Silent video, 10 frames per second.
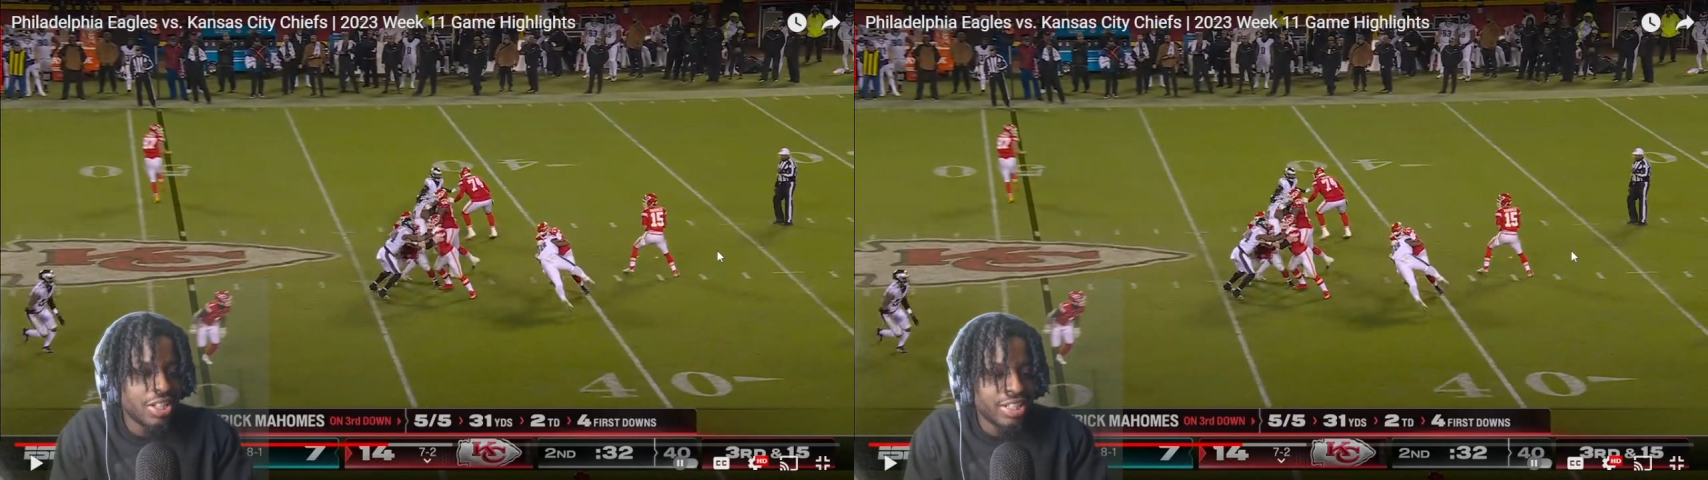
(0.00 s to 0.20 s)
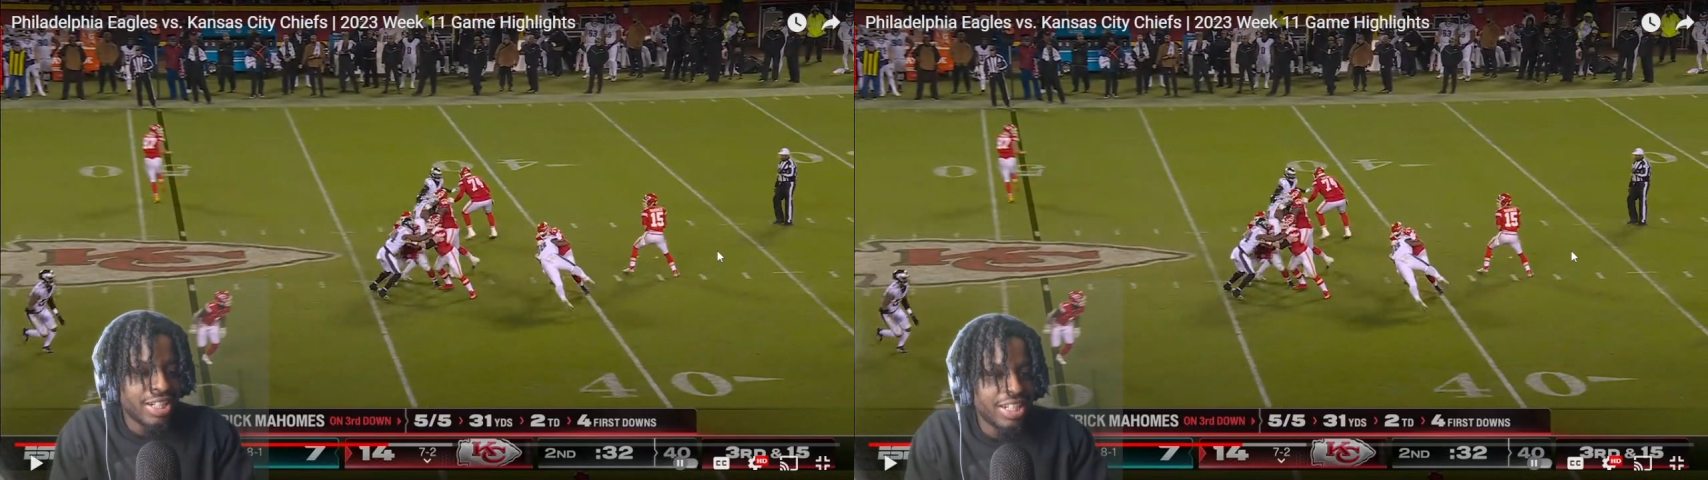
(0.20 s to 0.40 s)

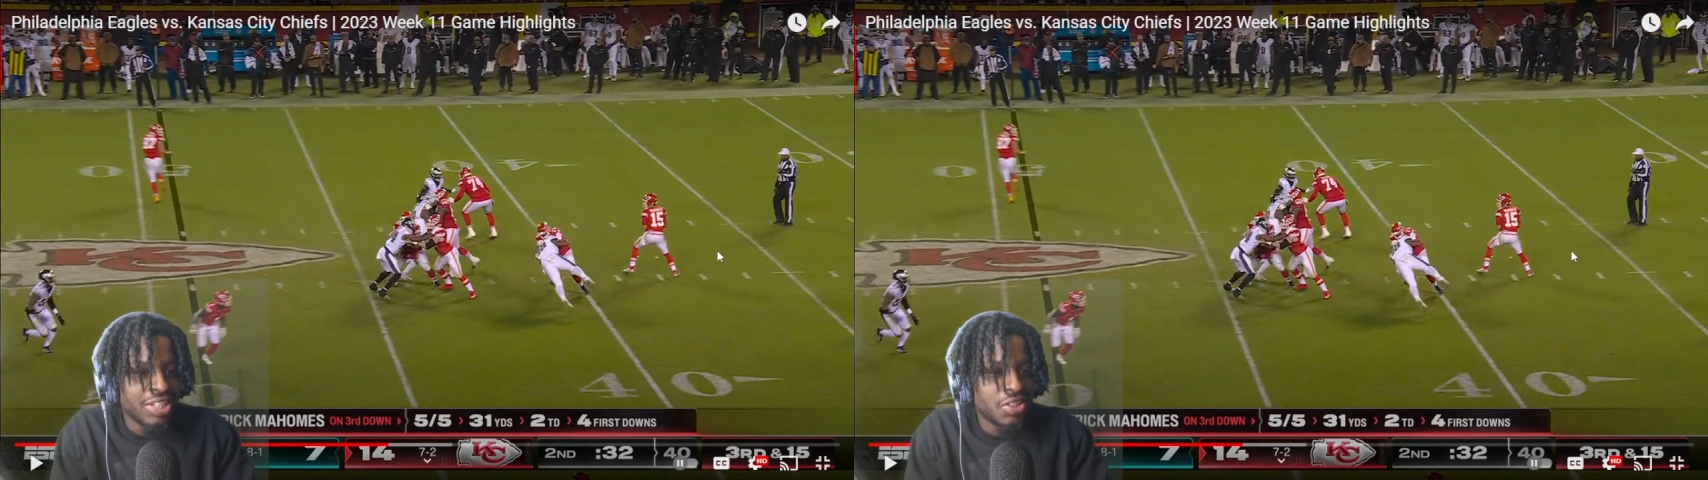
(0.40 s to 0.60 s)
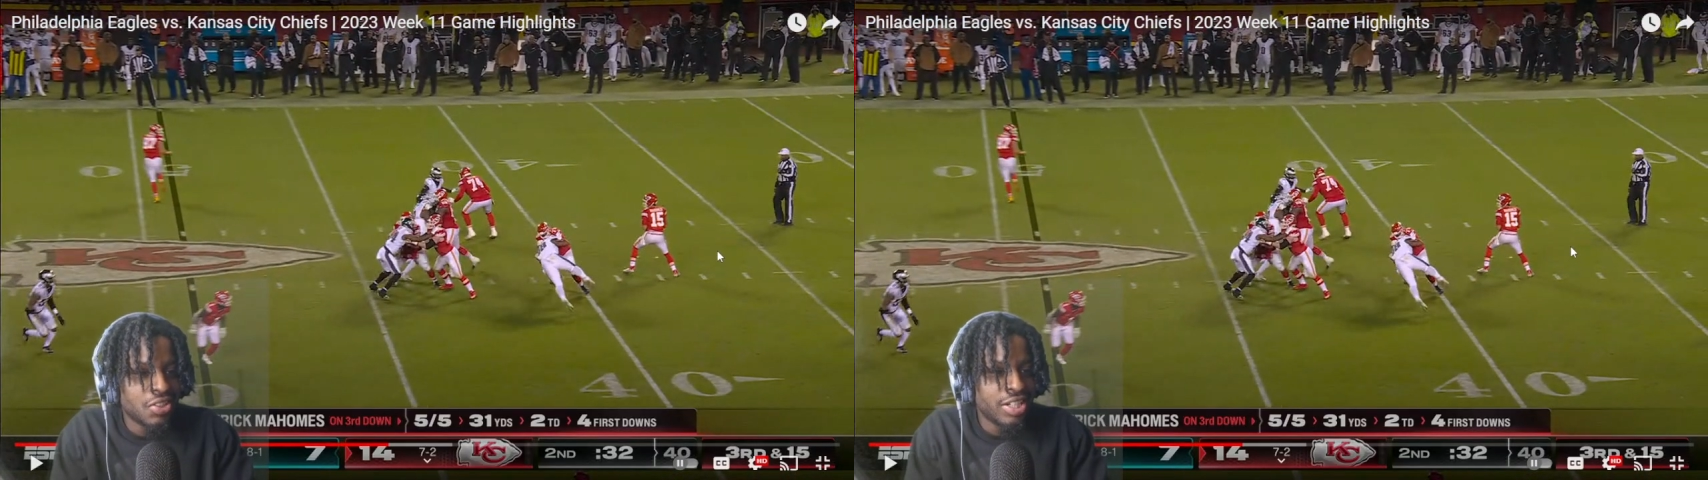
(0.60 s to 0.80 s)
and that
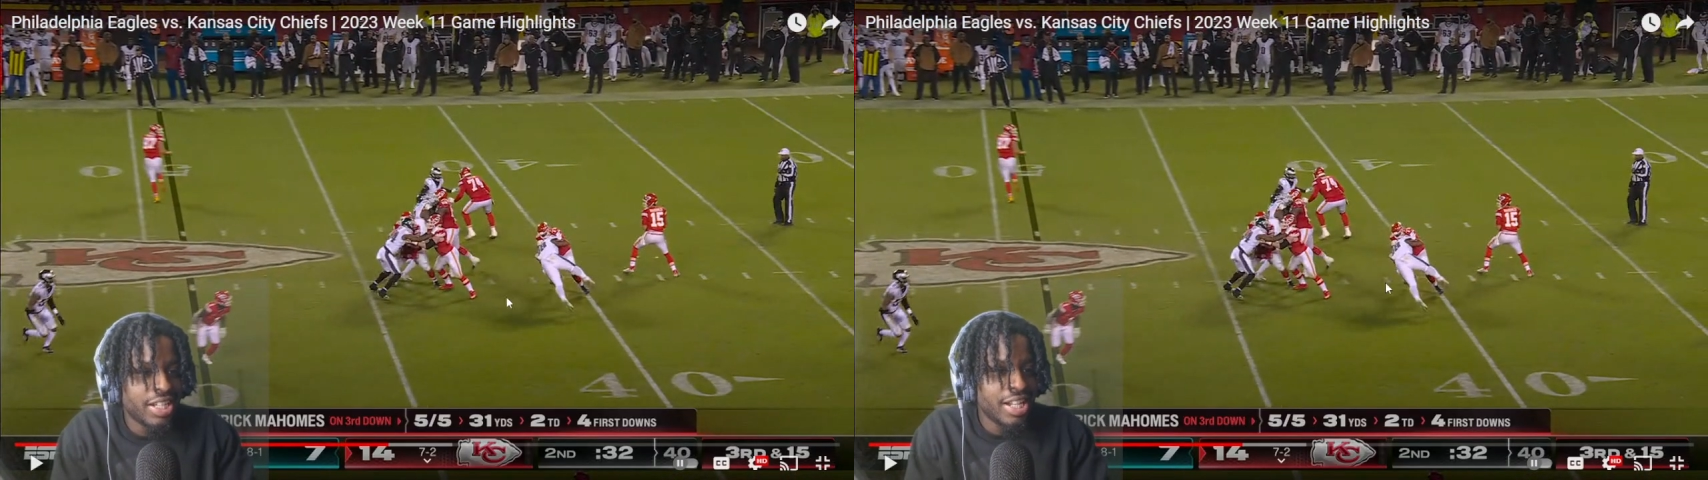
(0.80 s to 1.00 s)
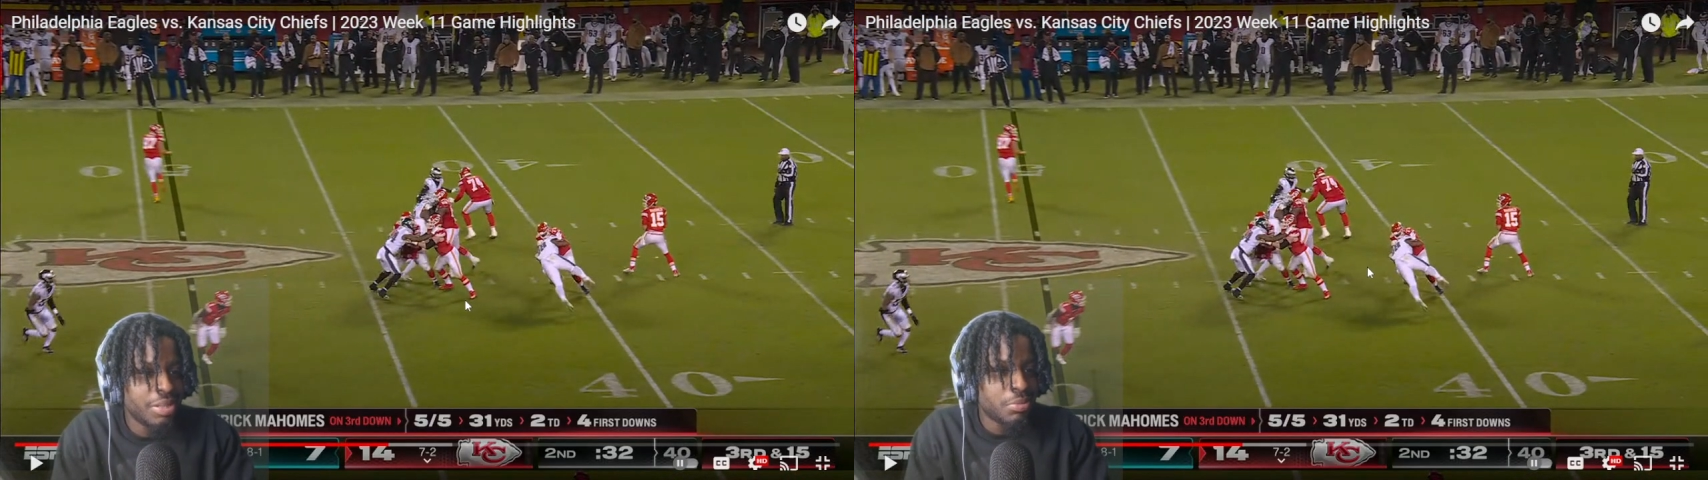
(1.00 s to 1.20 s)
nigga going
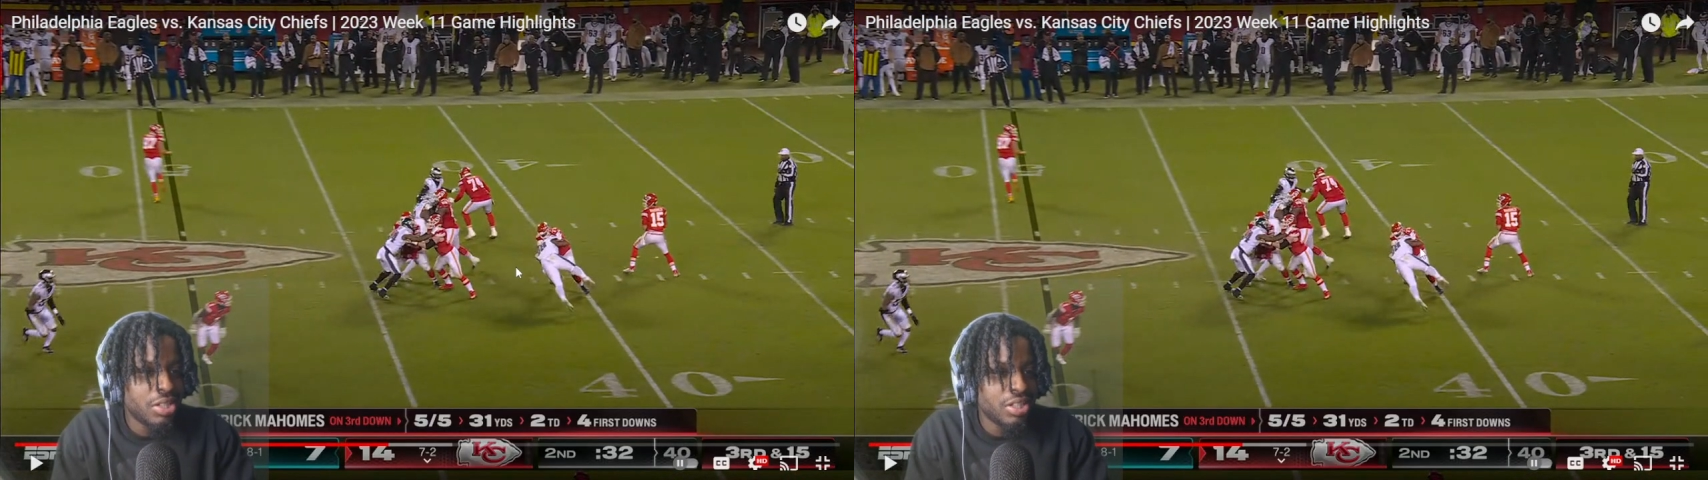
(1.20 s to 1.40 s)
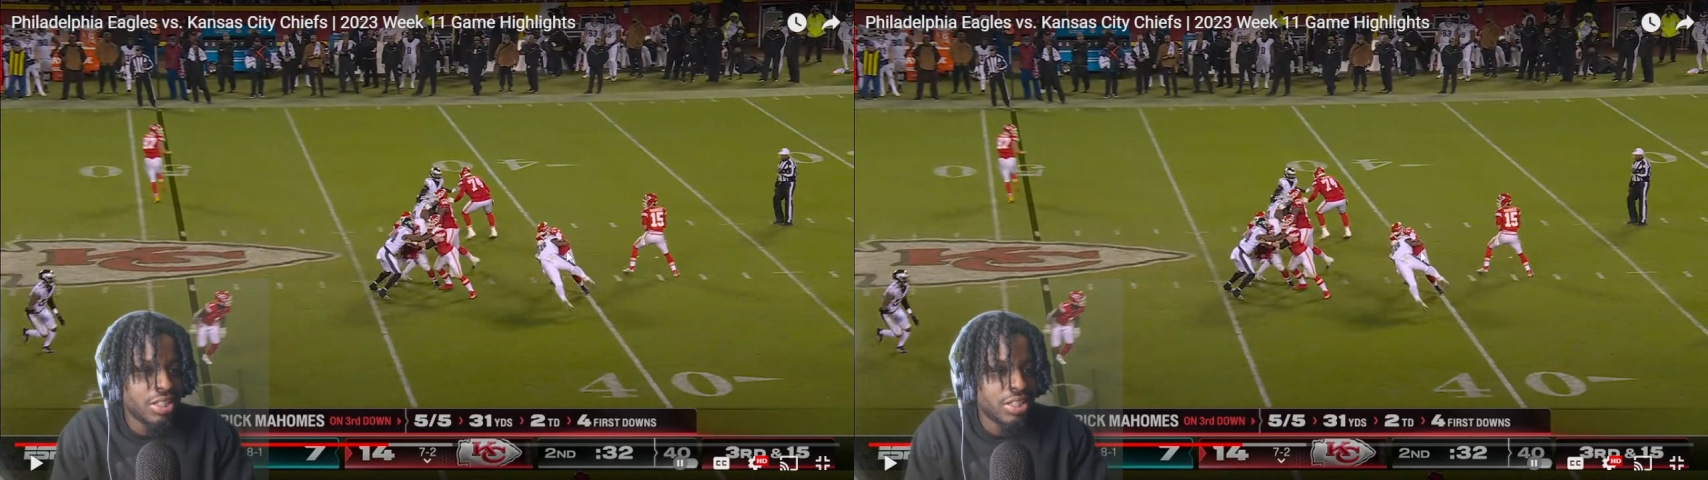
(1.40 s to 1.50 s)
at it, bro.